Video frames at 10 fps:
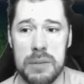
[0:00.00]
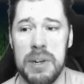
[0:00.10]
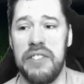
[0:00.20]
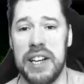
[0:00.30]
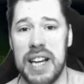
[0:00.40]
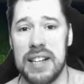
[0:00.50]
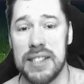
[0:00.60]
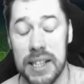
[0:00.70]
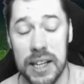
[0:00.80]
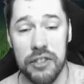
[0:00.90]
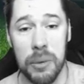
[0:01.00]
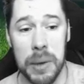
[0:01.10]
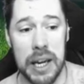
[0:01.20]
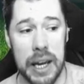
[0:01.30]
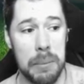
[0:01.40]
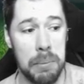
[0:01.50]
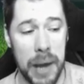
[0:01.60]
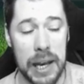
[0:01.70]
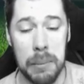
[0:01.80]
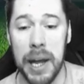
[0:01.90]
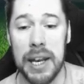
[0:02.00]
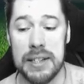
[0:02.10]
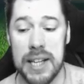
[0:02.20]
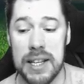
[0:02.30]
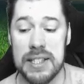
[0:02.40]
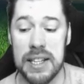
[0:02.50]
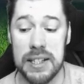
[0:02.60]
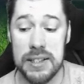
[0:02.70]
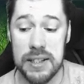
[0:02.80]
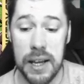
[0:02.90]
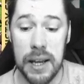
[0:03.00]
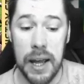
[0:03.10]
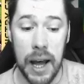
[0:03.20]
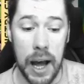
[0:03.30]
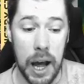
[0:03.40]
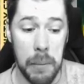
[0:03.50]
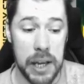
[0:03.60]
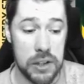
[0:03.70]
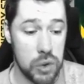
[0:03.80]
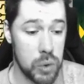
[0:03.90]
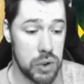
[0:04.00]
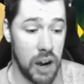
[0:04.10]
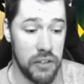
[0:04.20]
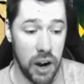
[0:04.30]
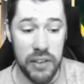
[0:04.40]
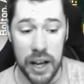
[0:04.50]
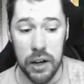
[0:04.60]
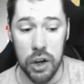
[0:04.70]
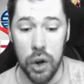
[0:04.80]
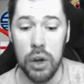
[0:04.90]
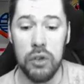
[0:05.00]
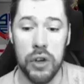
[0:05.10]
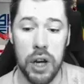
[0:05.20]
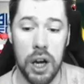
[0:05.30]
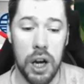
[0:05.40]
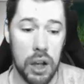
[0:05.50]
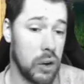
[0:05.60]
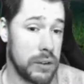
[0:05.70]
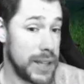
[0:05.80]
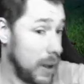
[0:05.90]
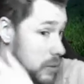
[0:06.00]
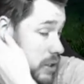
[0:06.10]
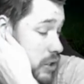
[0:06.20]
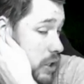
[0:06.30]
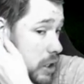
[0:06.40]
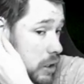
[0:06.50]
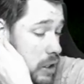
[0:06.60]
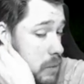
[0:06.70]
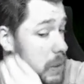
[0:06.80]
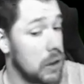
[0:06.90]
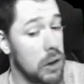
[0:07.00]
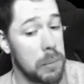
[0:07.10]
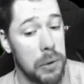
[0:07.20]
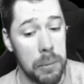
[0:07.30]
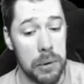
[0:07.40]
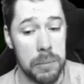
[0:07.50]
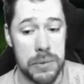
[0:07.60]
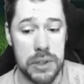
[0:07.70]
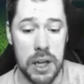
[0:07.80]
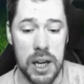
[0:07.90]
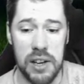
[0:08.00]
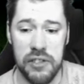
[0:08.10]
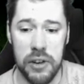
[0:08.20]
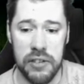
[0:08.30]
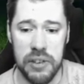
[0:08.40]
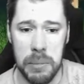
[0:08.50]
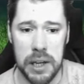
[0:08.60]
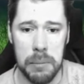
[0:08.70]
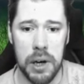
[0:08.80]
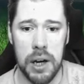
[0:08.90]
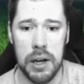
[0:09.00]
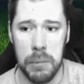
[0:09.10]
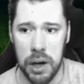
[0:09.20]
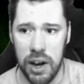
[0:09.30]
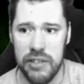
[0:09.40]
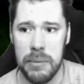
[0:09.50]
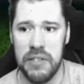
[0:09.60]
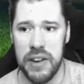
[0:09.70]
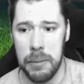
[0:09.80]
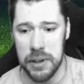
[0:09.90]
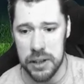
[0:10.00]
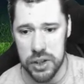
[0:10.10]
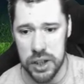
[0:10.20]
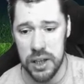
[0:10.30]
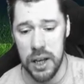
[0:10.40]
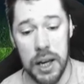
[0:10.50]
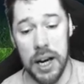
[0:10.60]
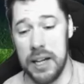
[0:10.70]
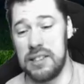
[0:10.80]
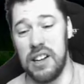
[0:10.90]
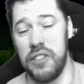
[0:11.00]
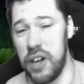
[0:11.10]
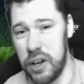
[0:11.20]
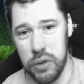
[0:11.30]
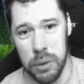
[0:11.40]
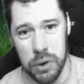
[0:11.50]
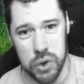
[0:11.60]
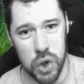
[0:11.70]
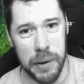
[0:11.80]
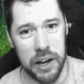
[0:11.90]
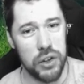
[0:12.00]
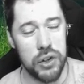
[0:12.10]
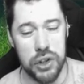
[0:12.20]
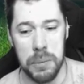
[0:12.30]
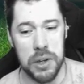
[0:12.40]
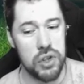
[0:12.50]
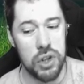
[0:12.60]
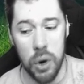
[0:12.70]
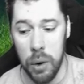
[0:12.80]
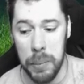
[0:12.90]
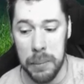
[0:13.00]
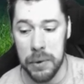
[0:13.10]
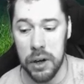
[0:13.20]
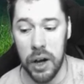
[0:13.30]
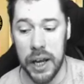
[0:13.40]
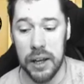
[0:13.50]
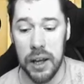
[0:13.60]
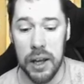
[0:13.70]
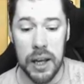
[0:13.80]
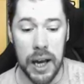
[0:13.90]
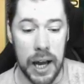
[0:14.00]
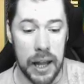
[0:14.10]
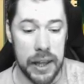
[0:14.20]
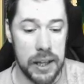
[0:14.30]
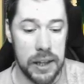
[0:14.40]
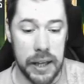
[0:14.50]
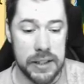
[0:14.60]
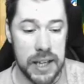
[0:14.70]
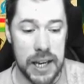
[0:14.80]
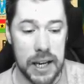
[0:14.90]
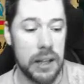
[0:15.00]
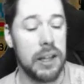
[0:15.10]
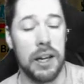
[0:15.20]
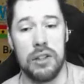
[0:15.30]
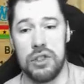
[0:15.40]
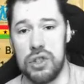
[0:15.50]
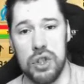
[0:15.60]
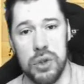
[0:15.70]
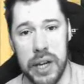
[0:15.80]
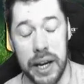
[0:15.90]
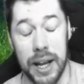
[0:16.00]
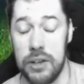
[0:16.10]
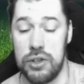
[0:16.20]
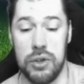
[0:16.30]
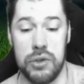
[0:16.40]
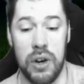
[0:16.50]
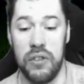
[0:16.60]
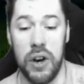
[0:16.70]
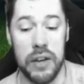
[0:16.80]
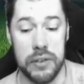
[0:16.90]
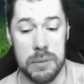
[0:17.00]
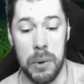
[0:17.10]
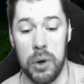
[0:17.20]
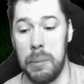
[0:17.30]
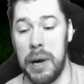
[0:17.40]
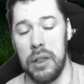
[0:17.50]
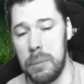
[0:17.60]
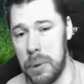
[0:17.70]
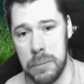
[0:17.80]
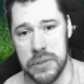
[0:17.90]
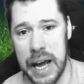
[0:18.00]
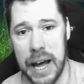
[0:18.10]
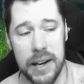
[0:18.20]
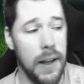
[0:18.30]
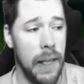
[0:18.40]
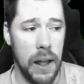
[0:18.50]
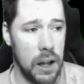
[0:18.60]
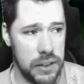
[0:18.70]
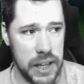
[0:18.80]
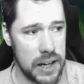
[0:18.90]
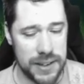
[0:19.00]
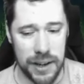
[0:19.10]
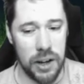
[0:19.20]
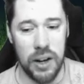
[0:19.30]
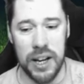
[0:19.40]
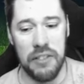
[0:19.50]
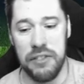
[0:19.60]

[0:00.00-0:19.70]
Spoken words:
been a fantastic year for me in many, many senses, it's also I've had a lot of downs this year. You know, there's been a lot of problems for me in my life and my family this year, and it's stuff that I don't really want to talk about on YouTube, because you know what people are like. They take anything and just use it against you. So if I even spoke about the problems I had, next thing I know, I'd have